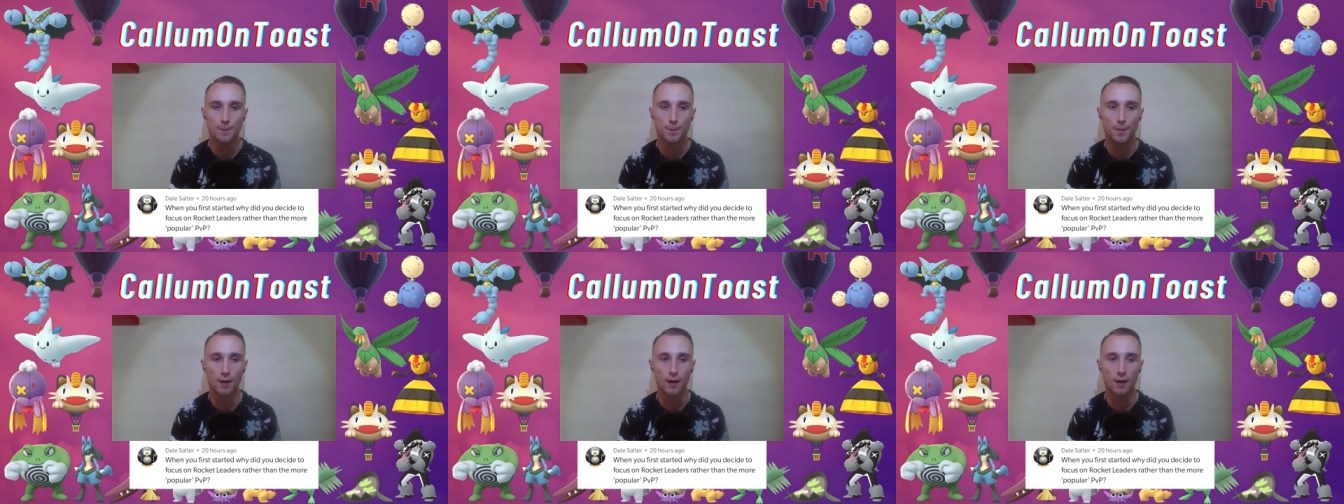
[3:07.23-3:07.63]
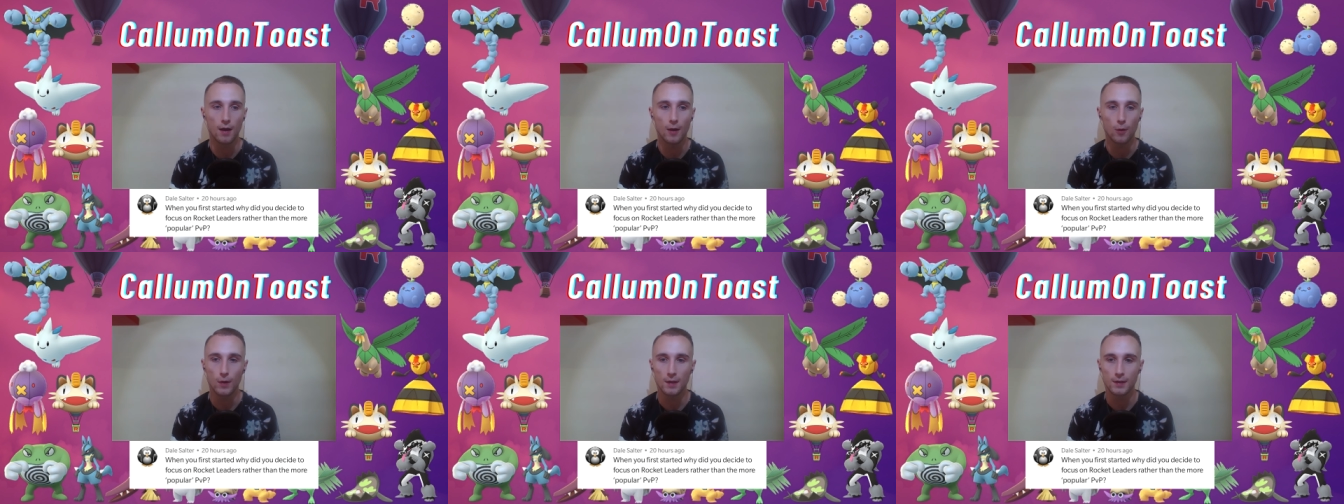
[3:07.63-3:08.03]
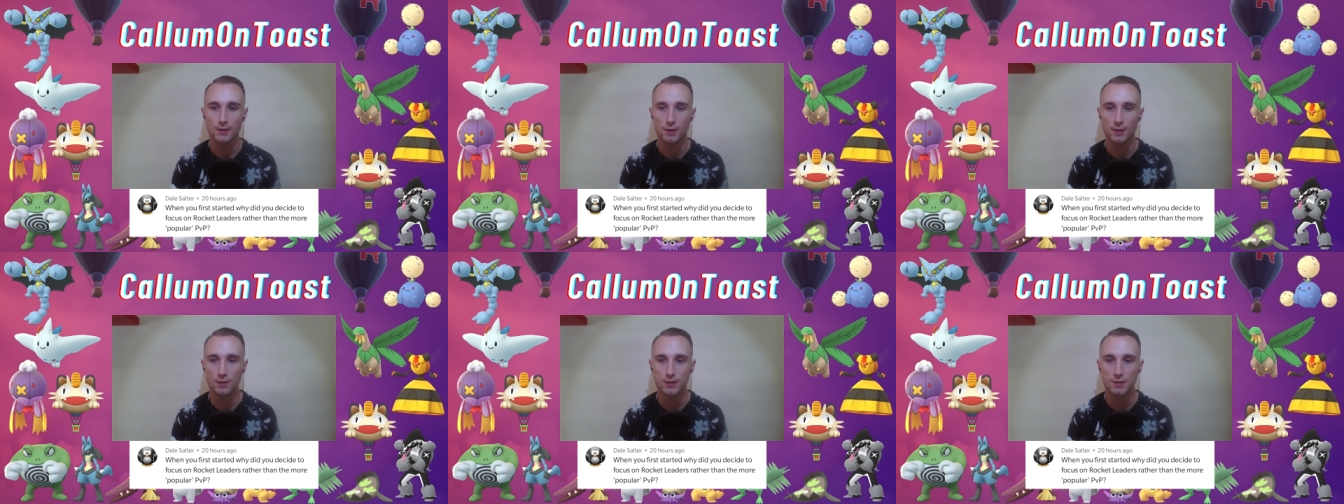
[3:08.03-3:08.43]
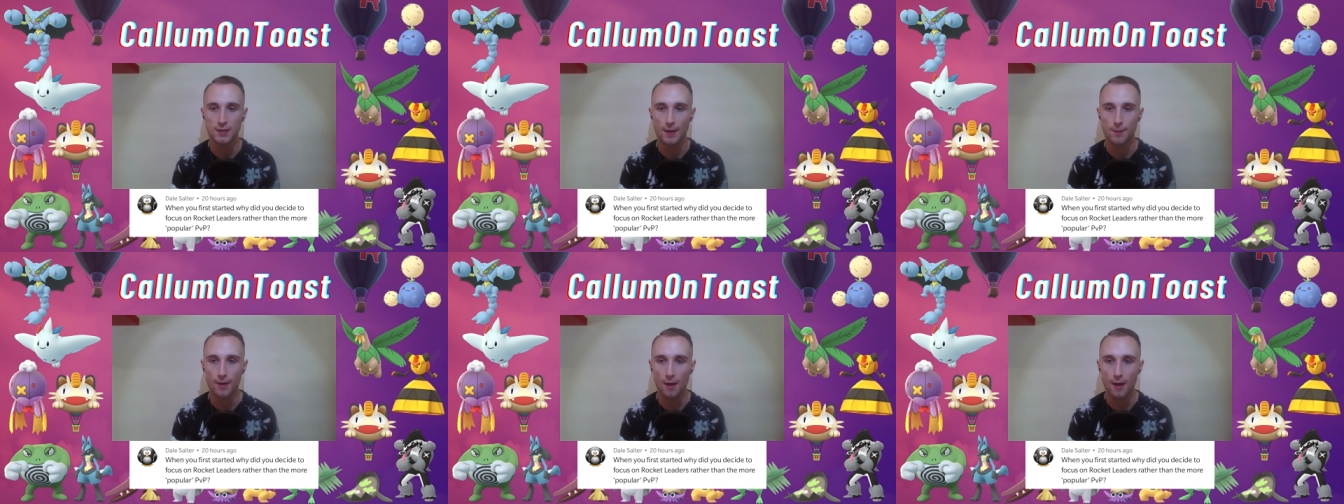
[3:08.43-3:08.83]
but I wanted to
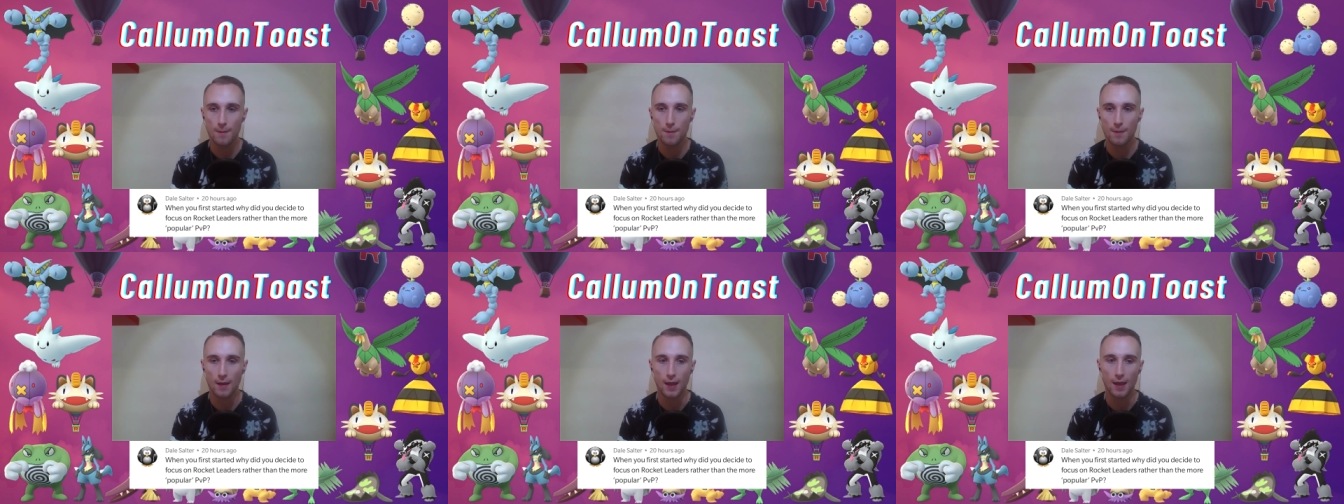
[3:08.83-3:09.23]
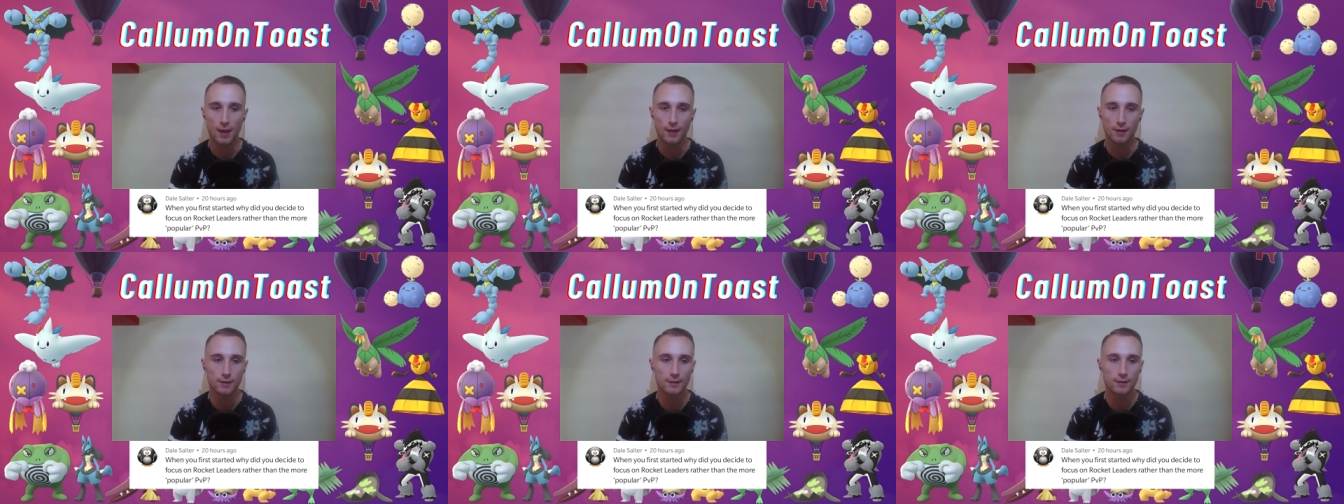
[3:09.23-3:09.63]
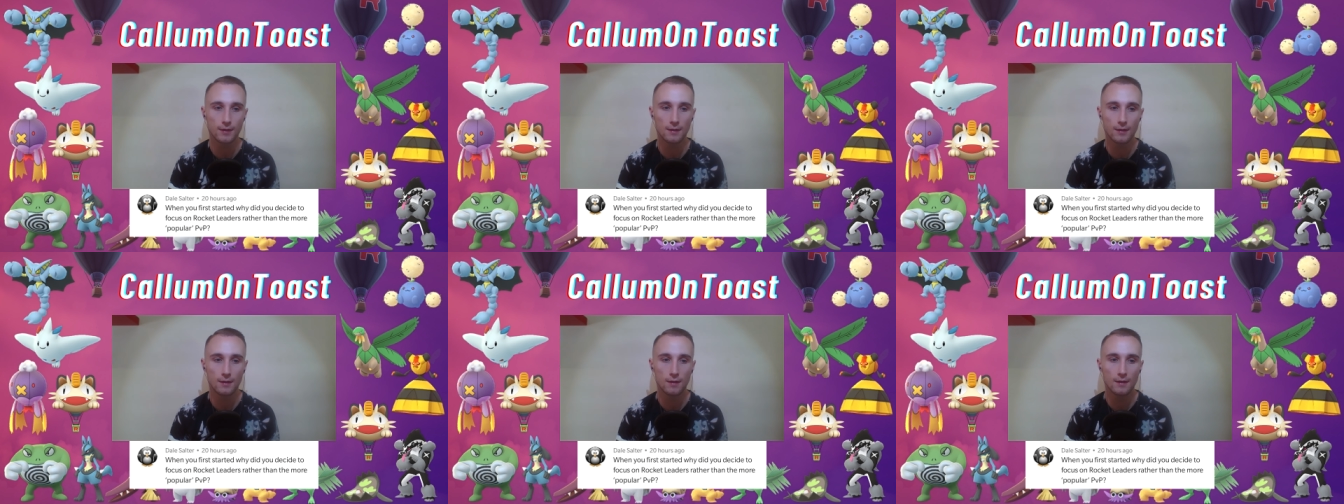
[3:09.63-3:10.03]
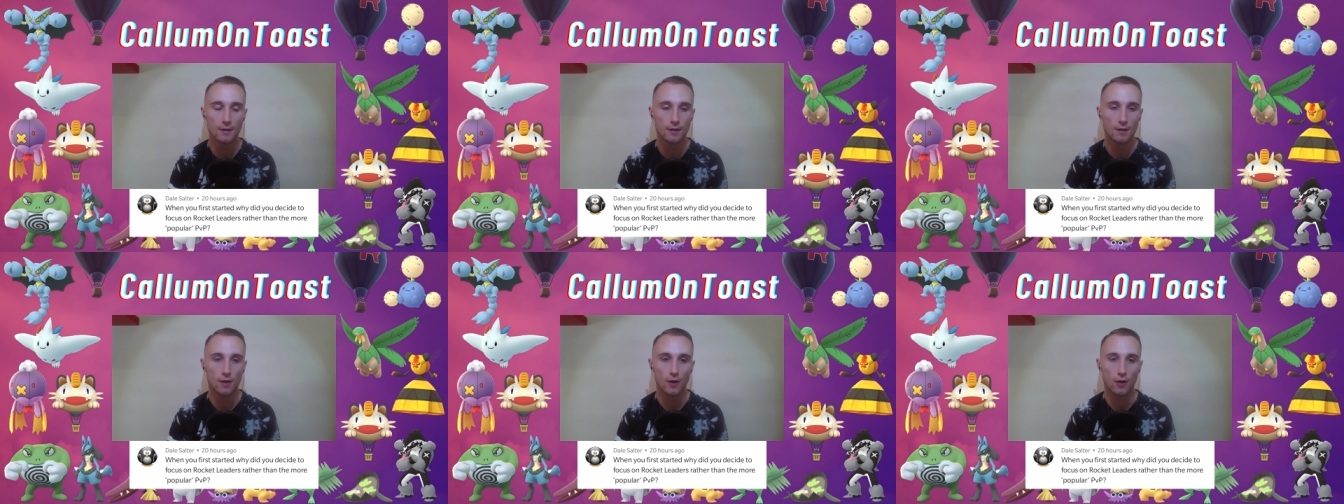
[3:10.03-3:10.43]
step it up. And
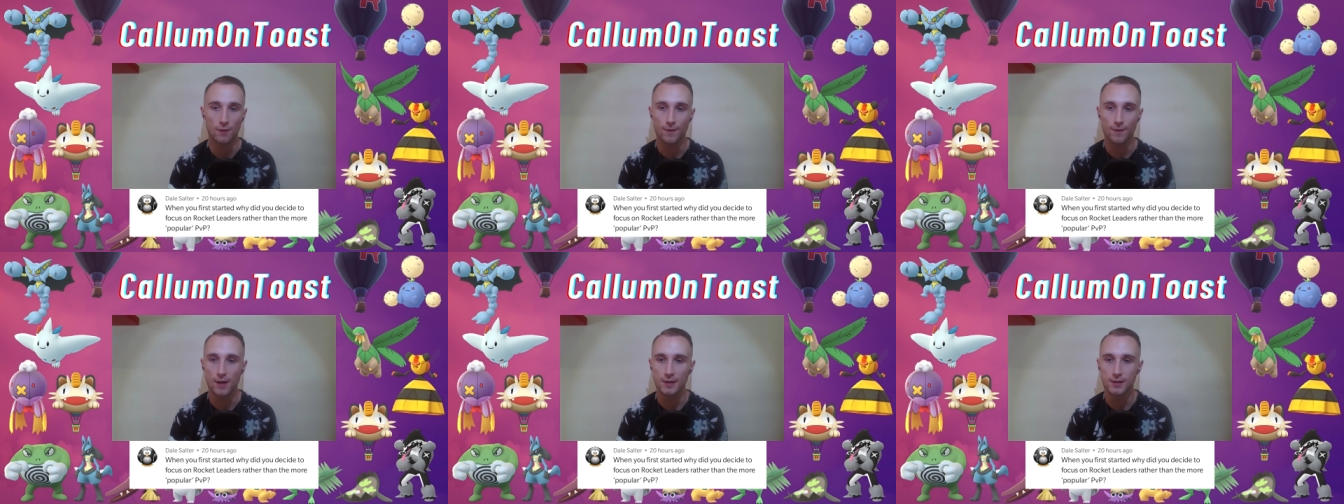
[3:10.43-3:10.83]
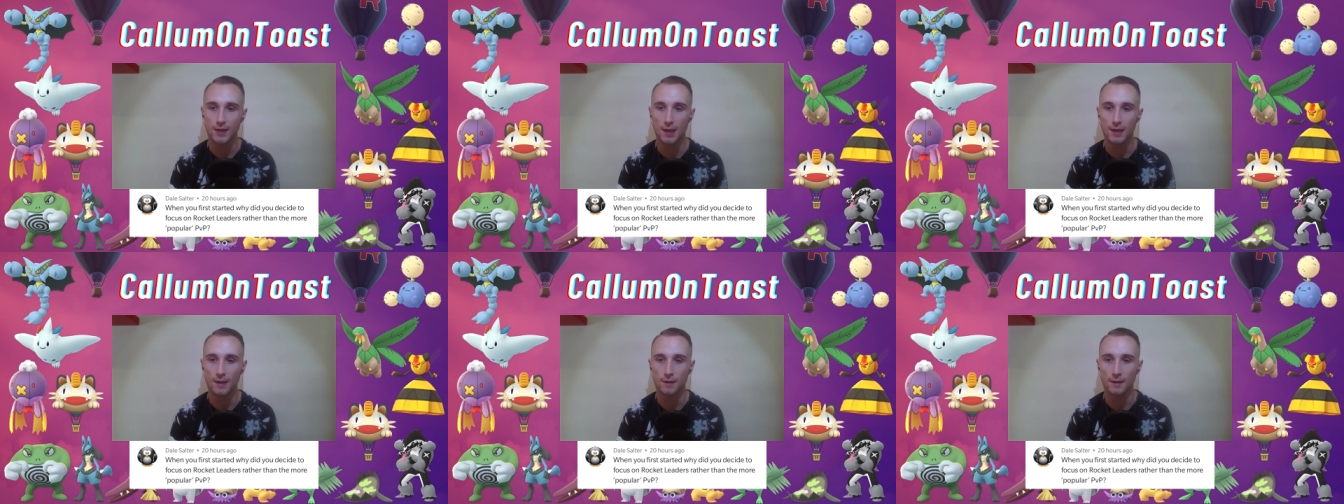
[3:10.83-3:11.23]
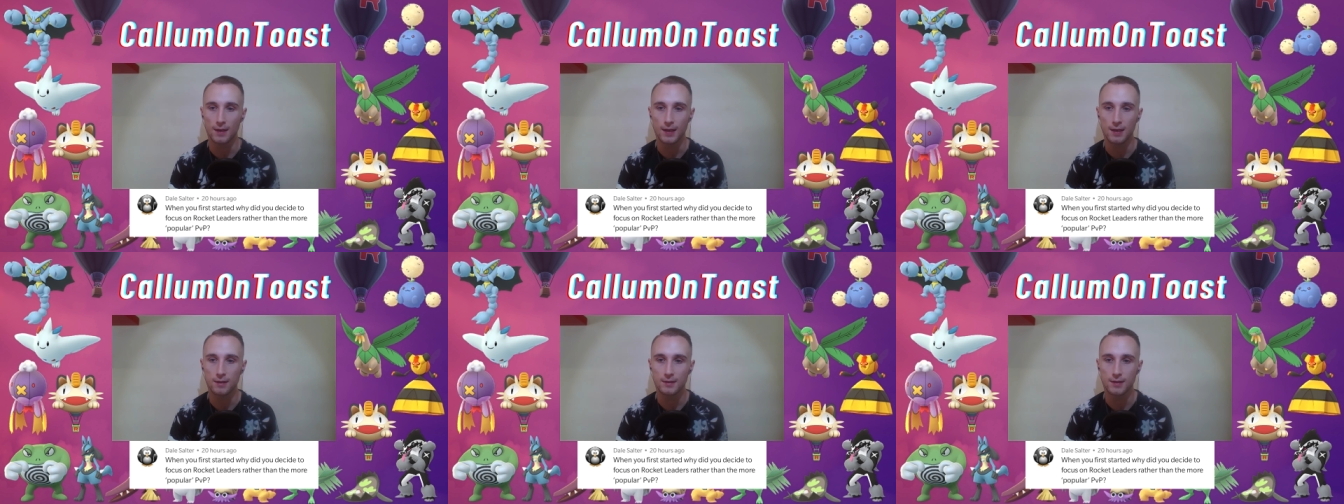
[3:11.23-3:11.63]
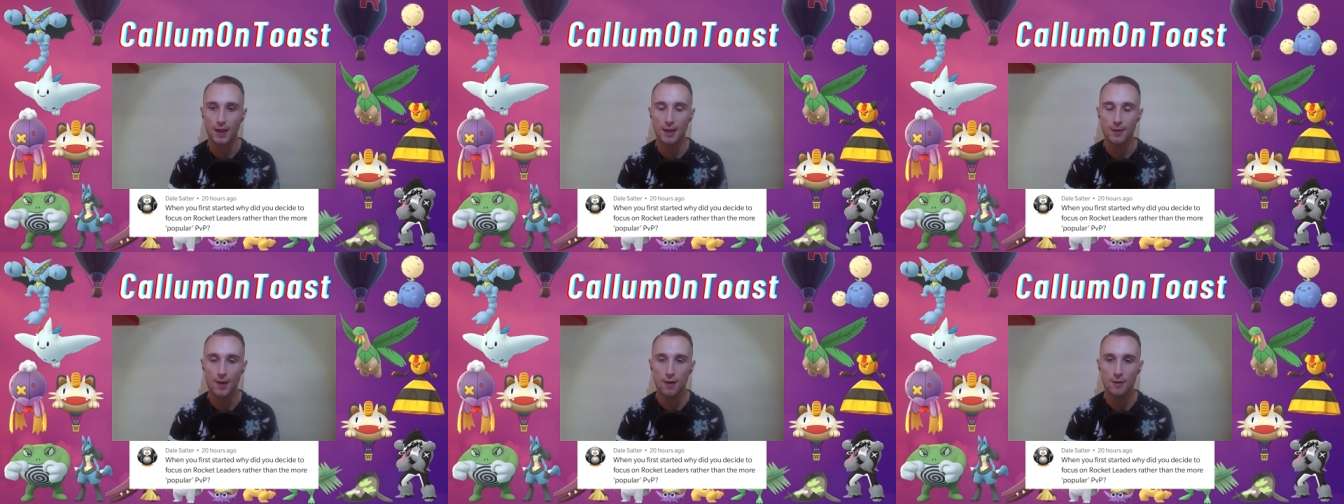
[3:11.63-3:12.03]
on the first day that the leaders
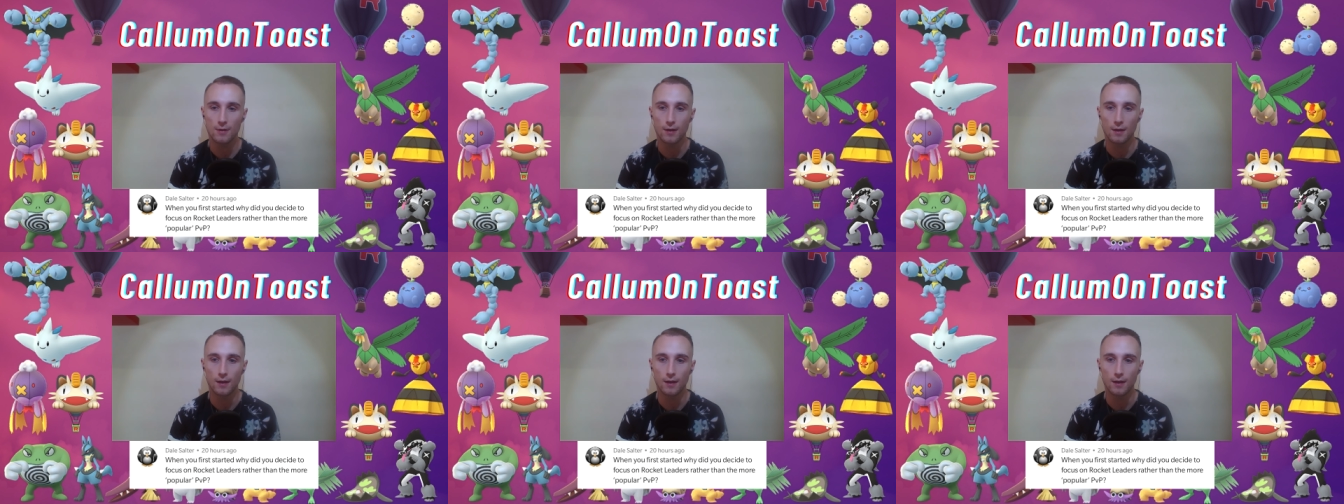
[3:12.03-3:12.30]
came out,